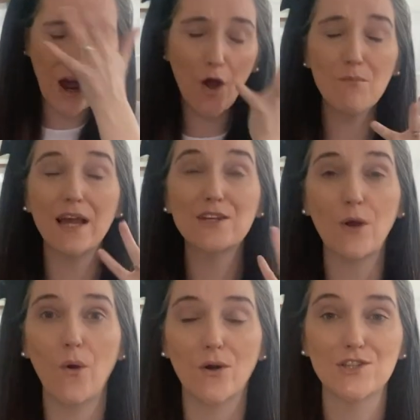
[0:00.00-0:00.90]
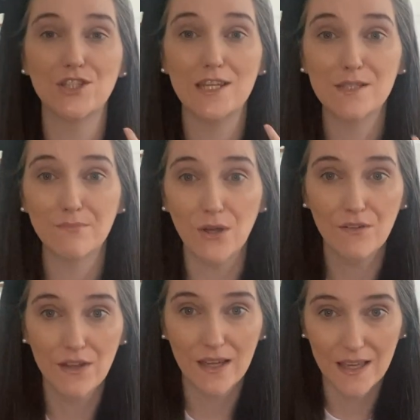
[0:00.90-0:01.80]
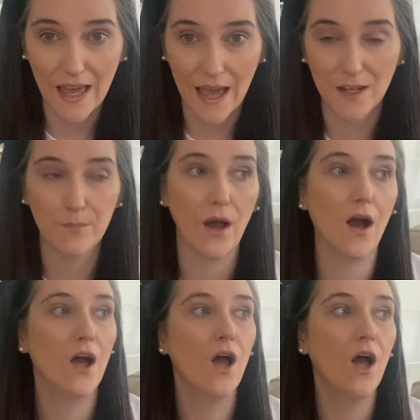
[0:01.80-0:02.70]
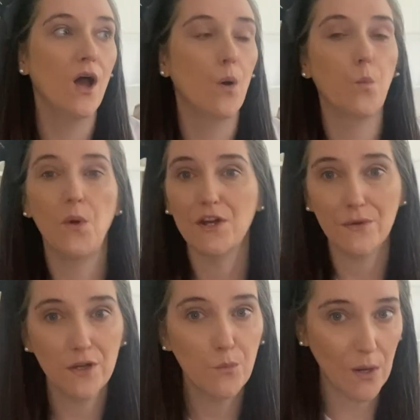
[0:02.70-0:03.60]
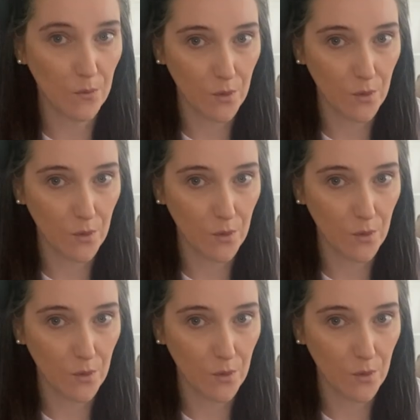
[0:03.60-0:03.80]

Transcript: oh my God, she is moving again, but we don't know when we're